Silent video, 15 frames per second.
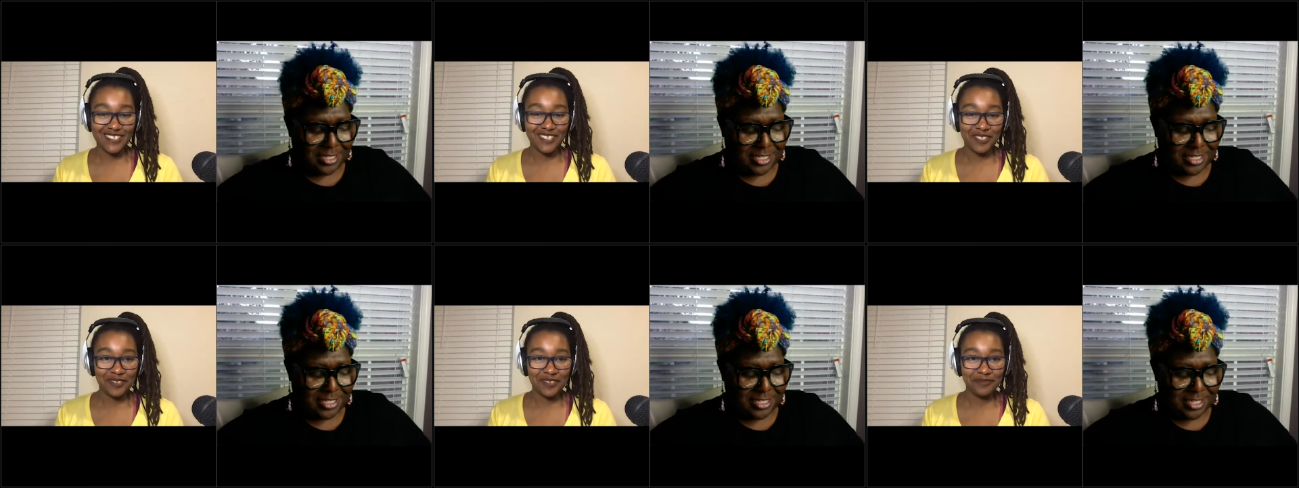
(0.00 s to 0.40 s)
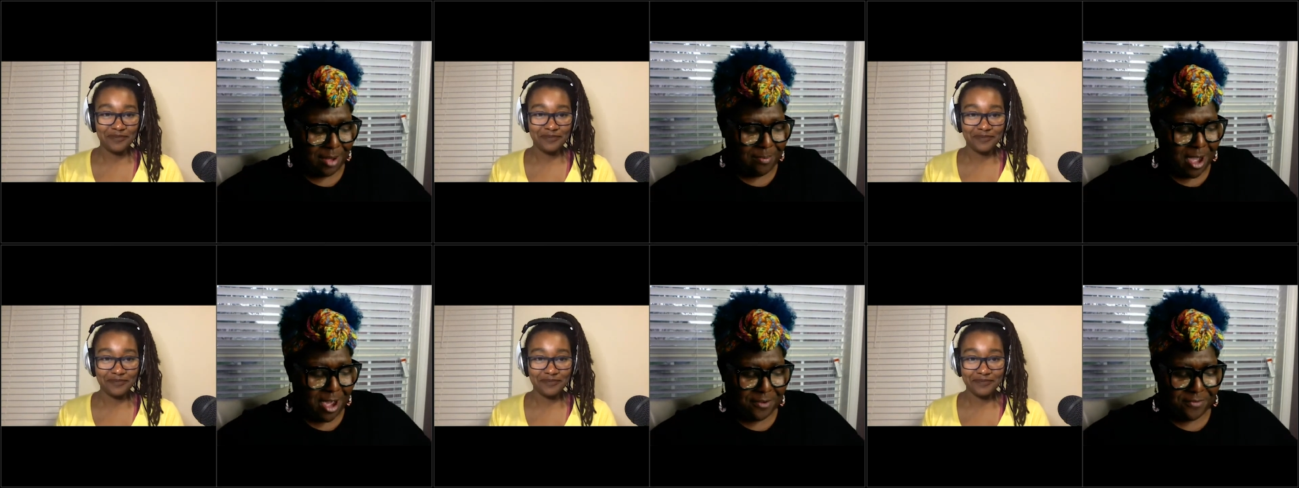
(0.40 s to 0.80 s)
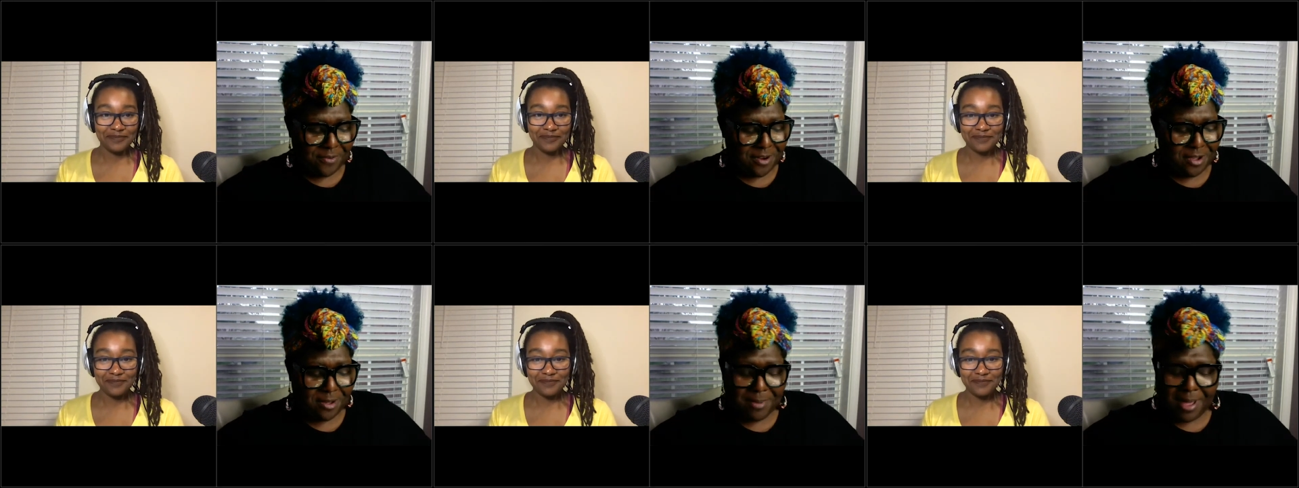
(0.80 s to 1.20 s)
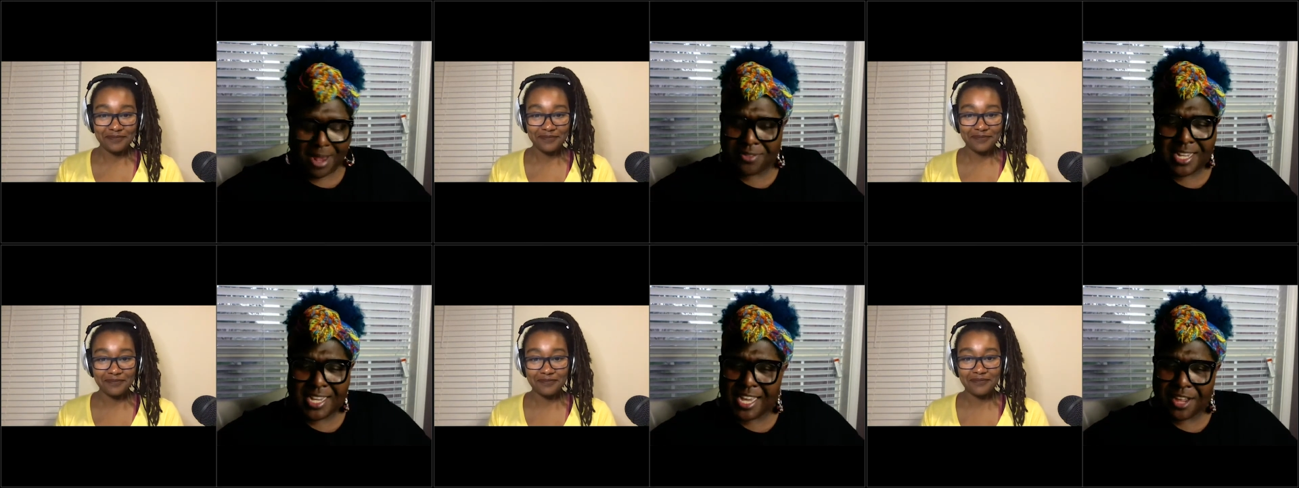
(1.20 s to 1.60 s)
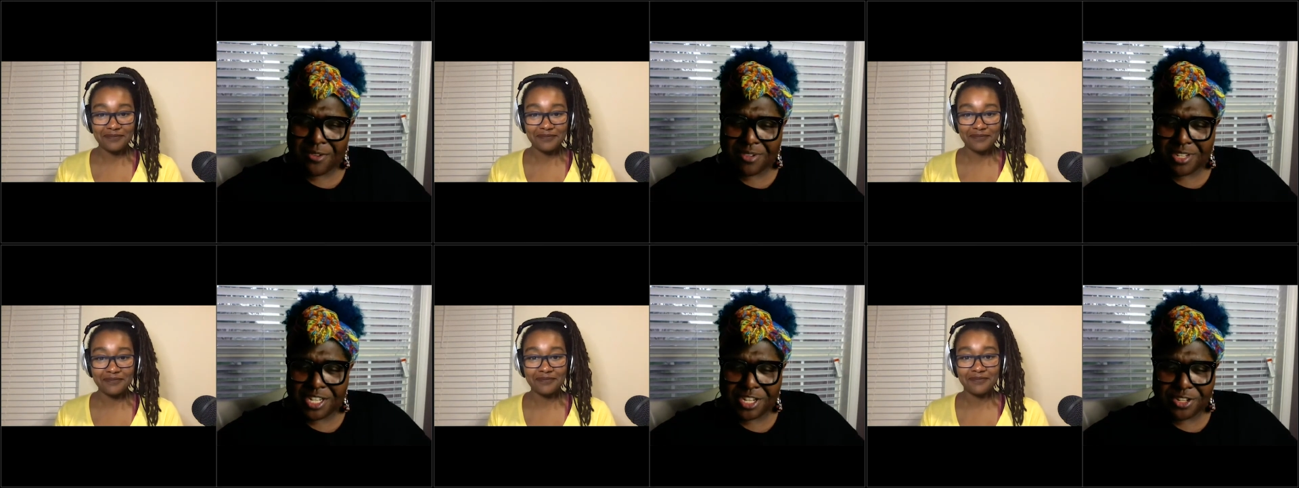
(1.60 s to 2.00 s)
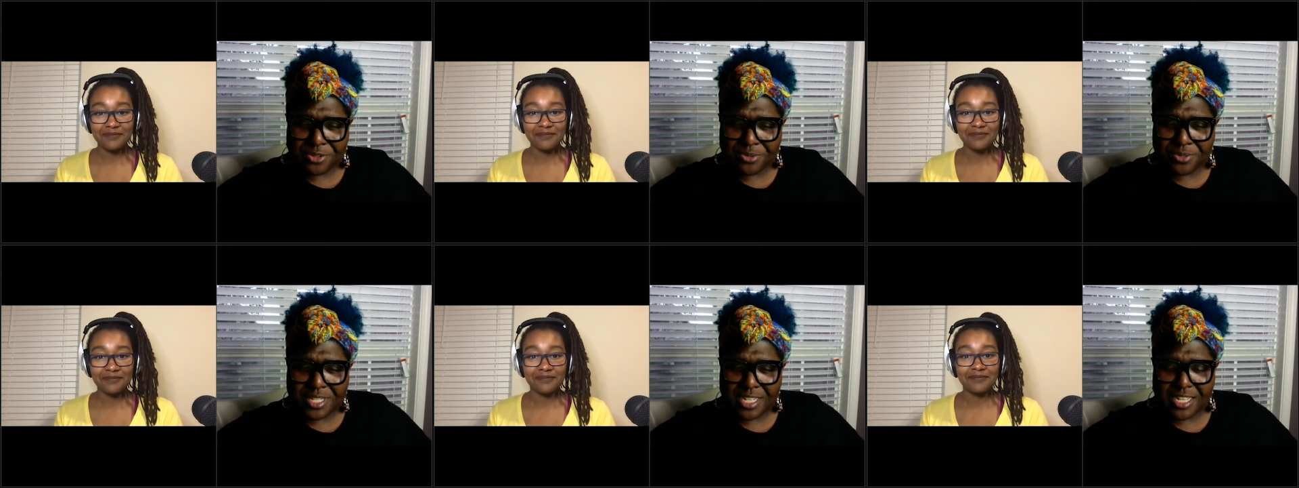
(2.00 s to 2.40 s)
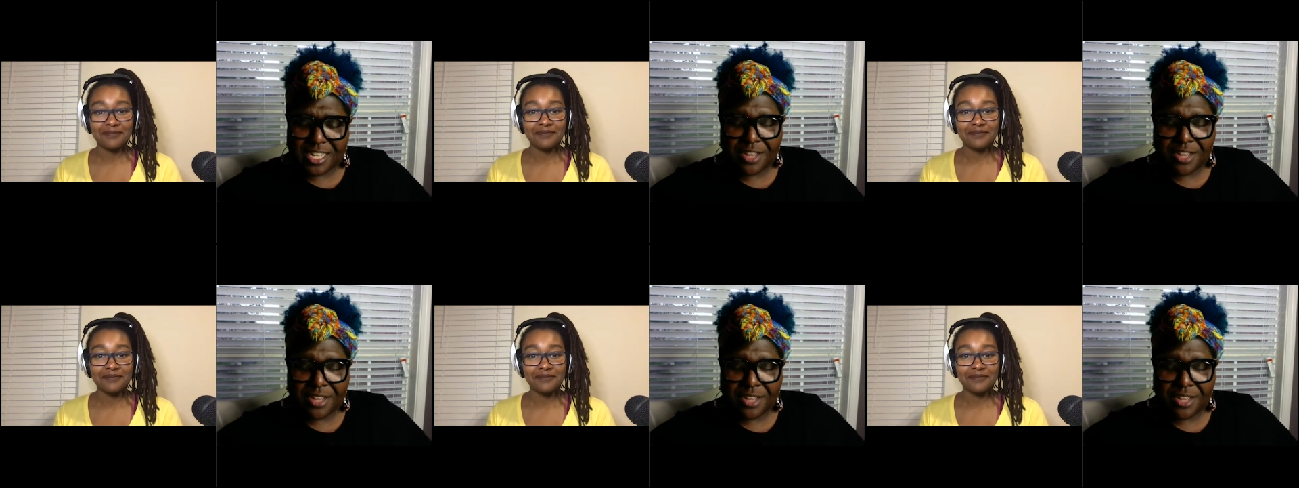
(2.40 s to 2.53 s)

Speaker 1: I bought it from, I don't think he had really used it.